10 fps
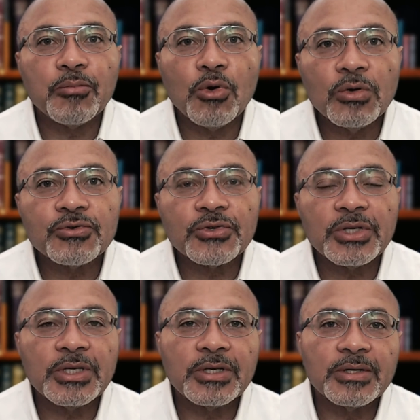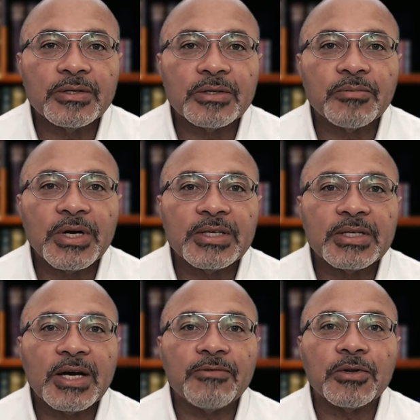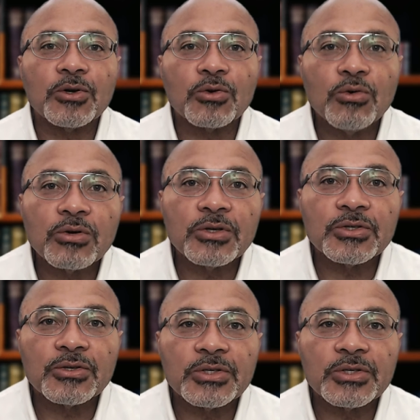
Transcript: poultry can spread staphylococcus